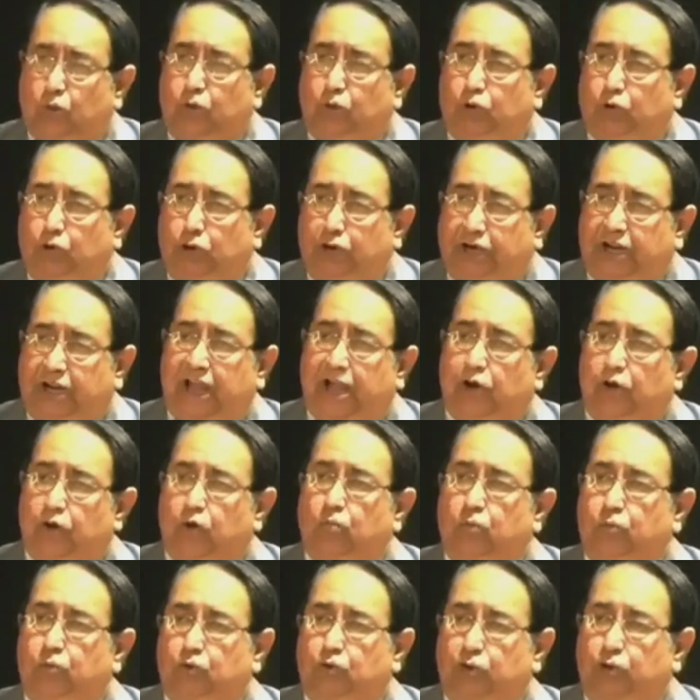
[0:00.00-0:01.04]
whom to
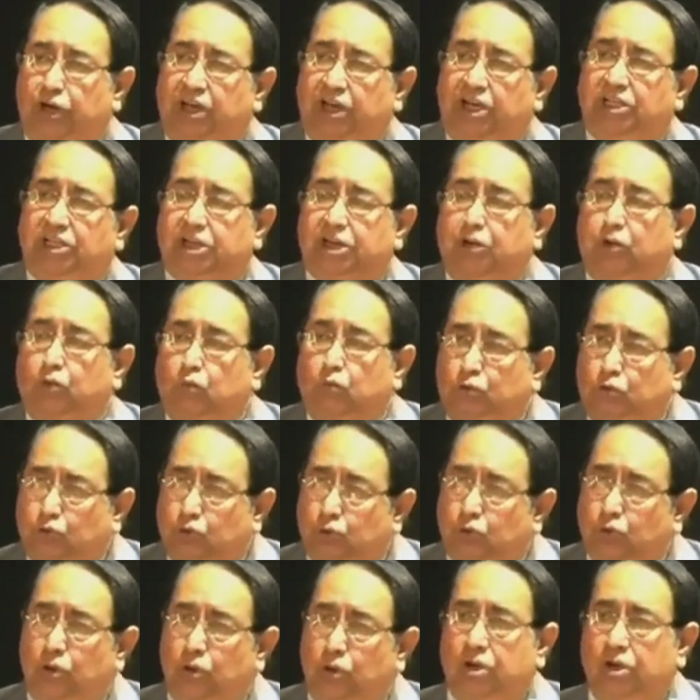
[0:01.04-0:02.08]
detain, whom to release and
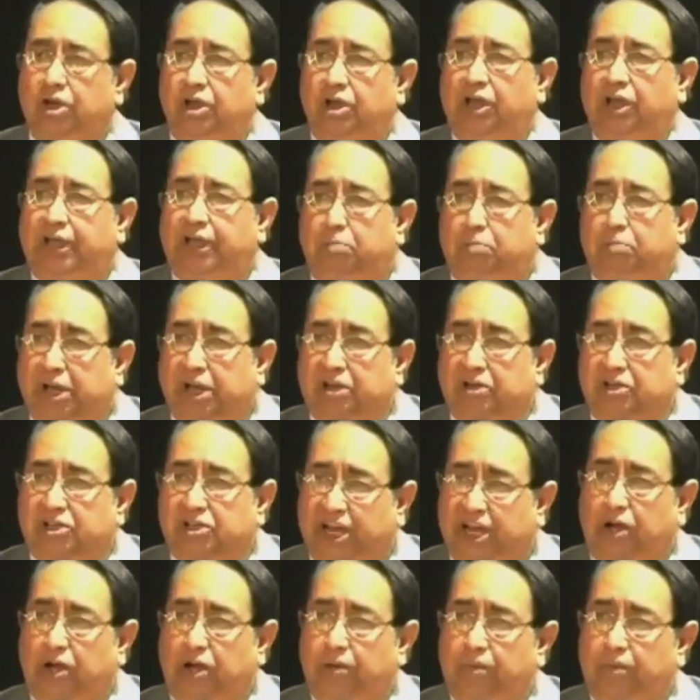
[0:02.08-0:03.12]
whom to keep in